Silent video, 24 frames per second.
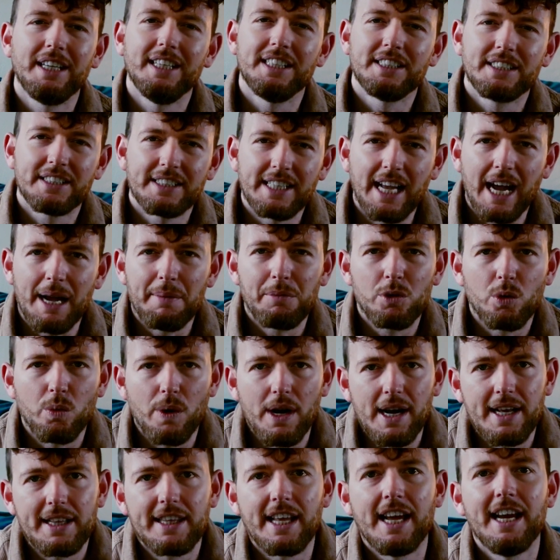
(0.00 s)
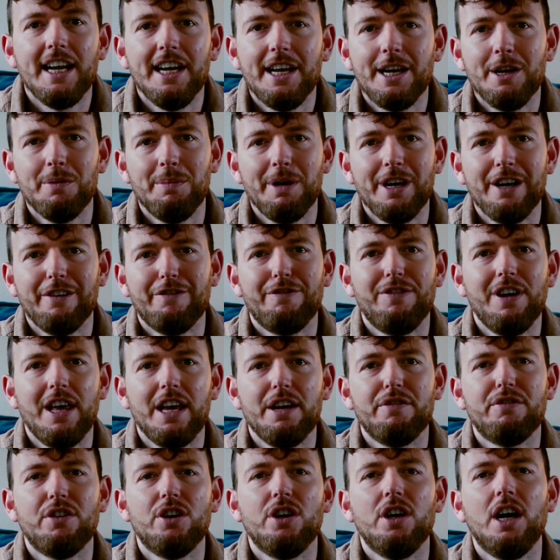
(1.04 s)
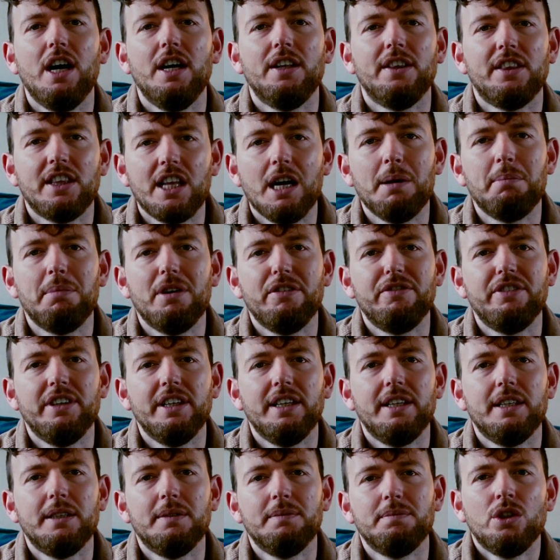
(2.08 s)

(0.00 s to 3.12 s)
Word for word: it's time to add a little bit of flavor on top of it.